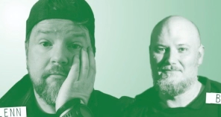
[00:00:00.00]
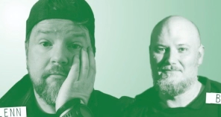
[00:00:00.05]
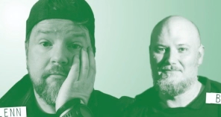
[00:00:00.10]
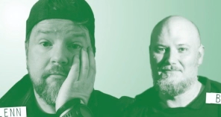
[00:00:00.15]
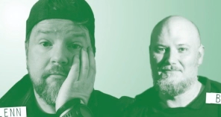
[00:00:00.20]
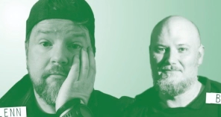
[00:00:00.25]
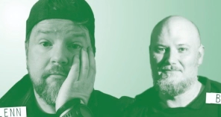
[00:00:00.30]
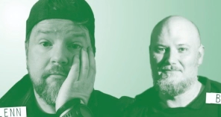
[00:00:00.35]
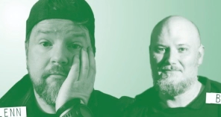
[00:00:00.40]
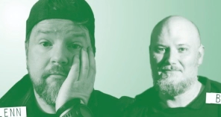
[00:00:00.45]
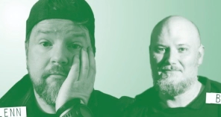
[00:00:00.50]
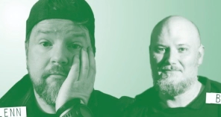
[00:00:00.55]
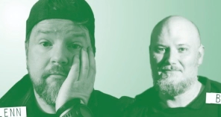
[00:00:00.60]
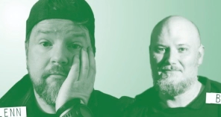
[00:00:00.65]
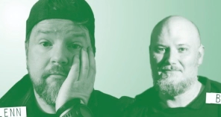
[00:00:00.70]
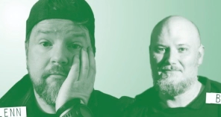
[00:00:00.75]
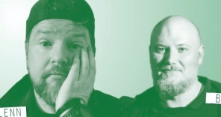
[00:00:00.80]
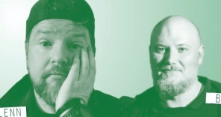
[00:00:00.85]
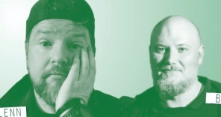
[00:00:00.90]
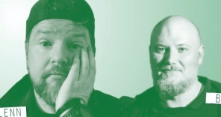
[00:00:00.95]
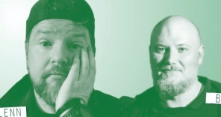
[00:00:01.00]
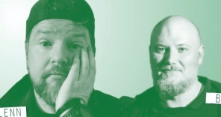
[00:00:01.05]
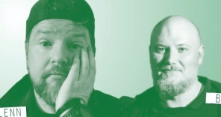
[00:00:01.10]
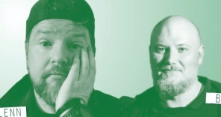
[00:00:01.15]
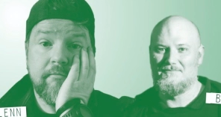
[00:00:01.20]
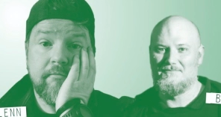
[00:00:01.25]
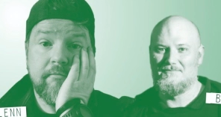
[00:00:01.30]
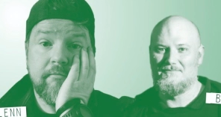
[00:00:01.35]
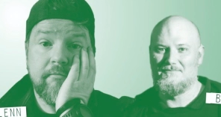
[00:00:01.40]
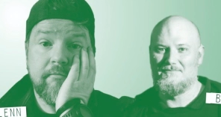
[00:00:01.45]

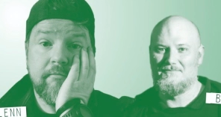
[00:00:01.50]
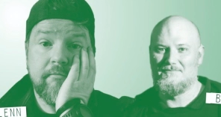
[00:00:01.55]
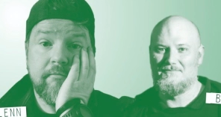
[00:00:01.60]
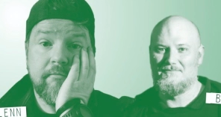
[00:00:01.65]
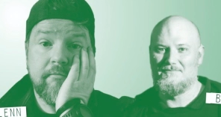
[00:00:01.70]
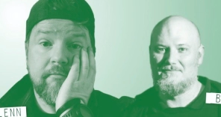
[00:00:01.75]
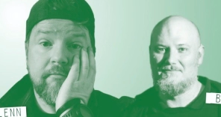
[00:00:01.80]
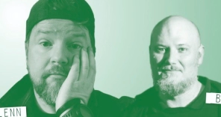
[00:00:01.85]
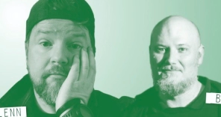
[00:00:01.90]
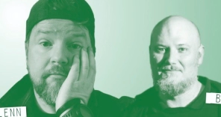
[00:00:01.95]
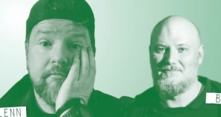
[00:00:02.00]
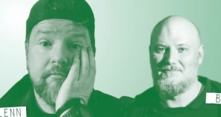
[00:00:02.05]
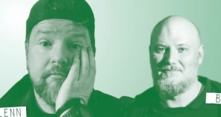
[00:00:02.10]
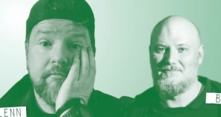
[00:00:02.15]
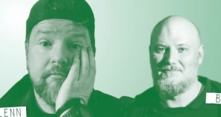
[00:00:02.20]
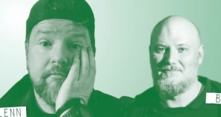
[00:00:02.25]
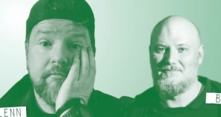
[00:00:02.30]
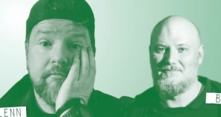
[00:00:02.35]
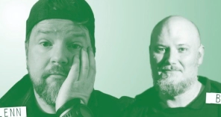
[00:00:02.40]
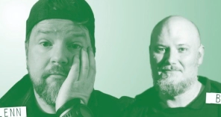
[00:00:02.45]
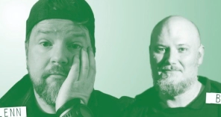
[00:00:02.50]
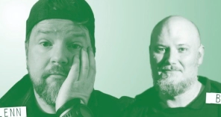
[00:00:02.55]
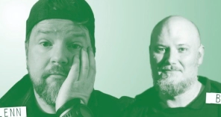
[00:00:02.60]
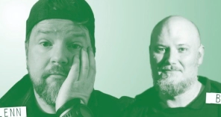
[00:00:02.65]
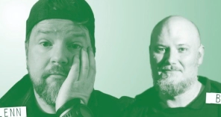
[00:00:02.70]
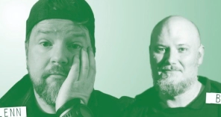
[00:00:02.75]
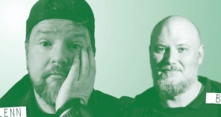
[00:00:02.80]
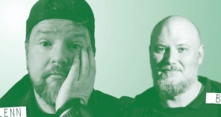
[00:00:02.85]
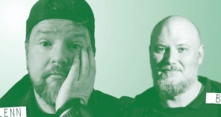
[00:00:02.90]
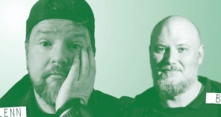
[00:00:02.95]

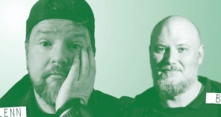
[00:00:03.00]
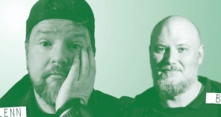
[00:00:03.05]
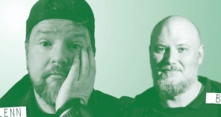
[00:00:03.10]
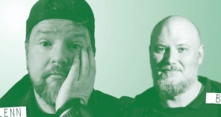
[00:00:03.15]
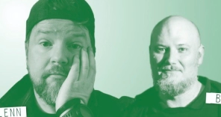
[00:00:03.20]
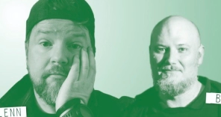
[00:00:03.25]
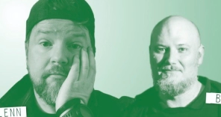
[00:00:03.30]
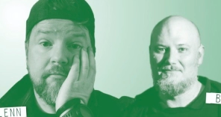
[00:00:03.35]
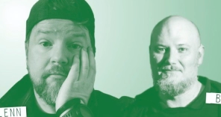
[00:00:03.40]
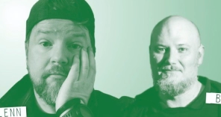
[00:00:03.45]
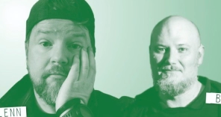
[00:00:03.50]
Nothing is said.